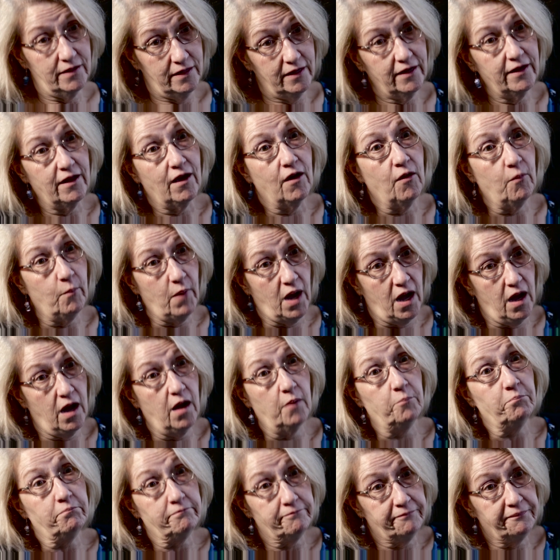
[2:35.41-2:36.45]

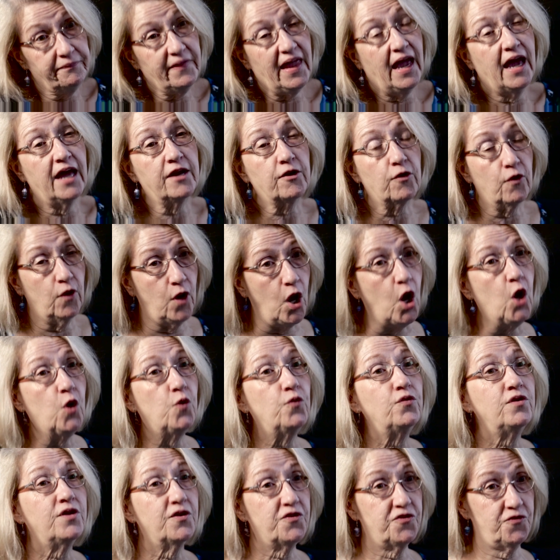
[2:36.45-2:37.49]
Mom had her
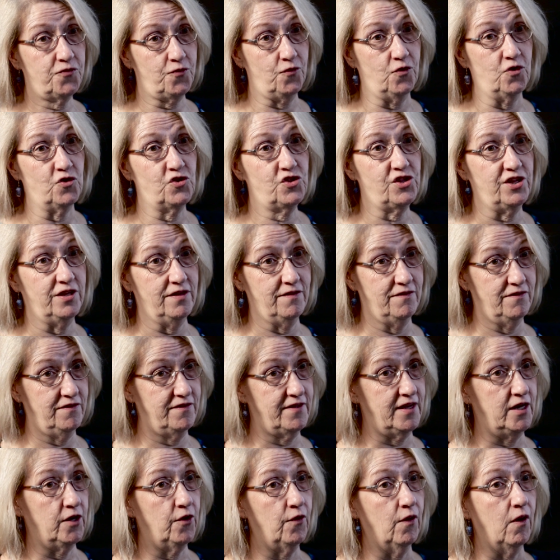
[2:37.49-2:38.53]
own
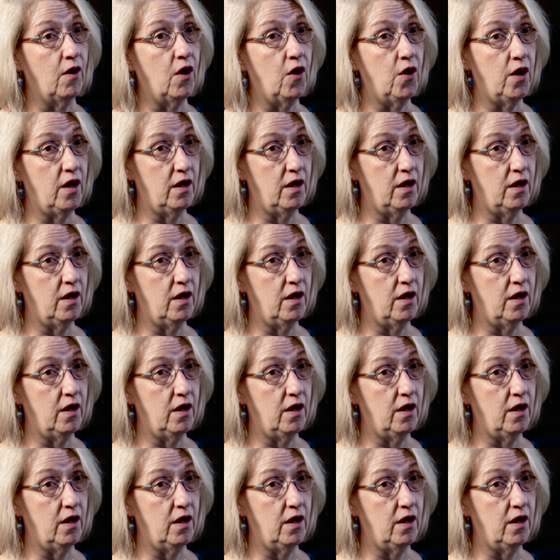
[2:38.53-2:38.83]
distortions and her